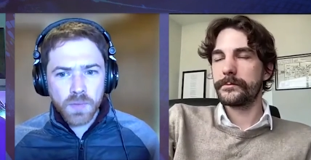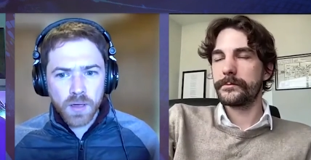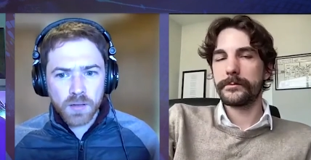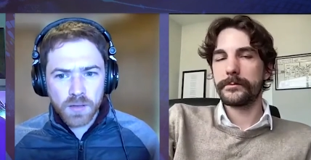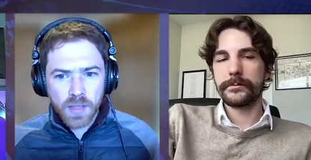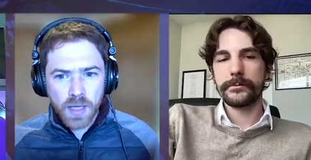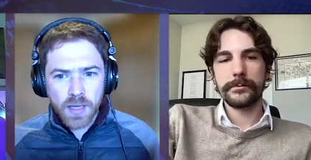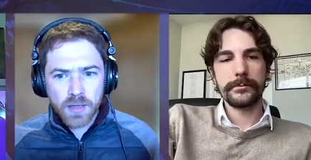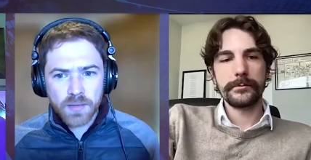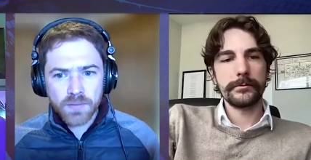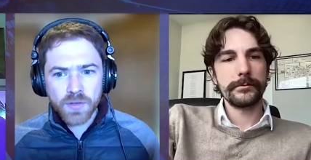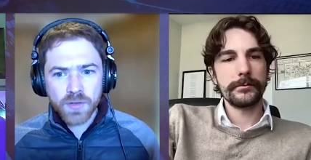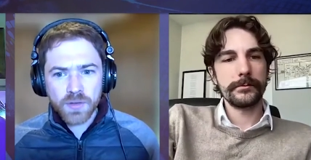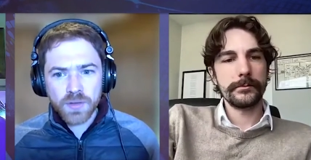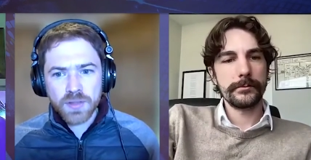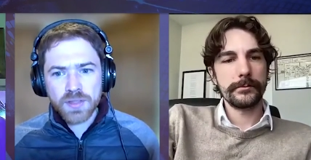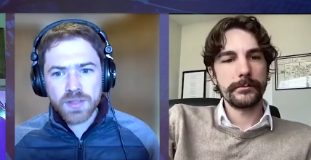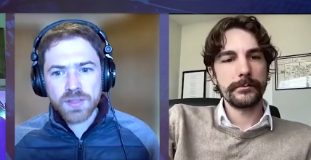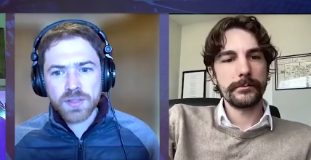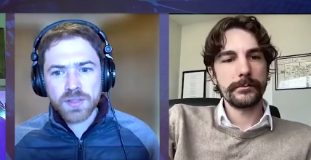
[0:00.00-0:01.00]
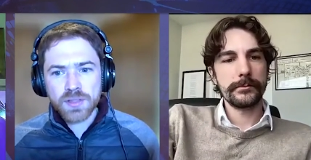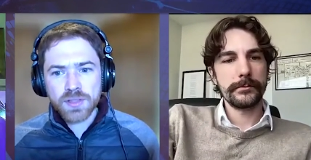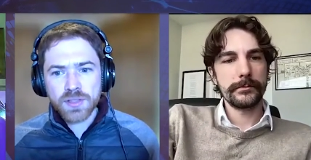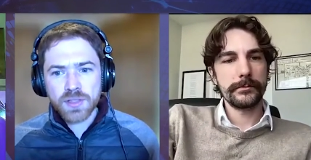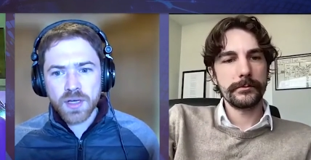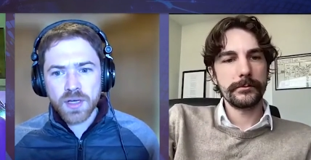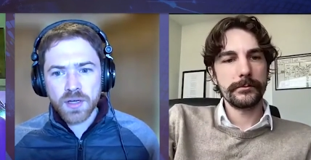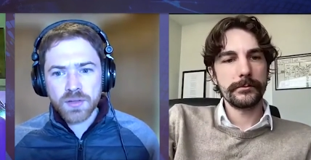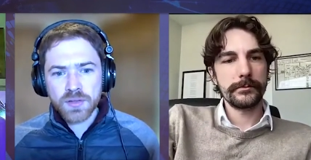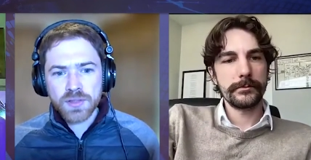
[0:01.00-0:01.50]
Speaker 1: a lot of your listeners to
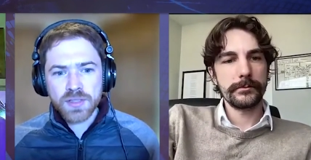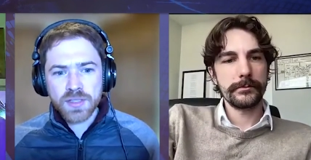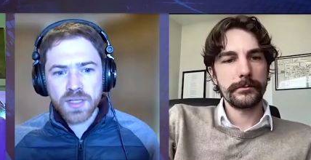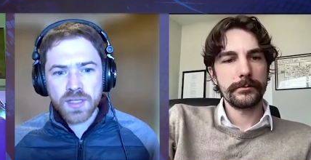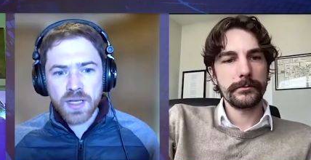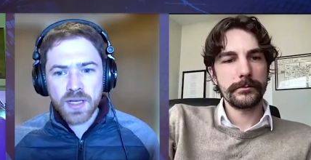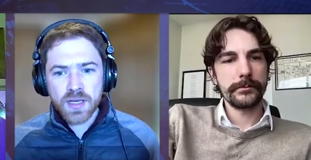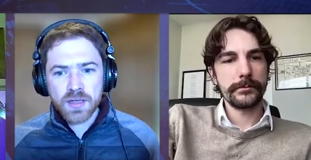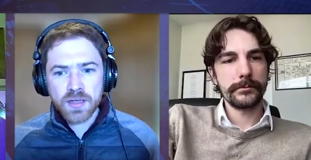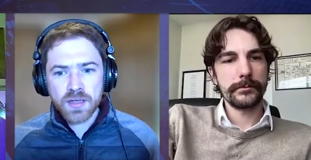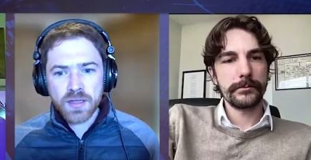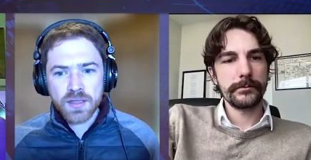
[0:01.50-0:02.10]
understand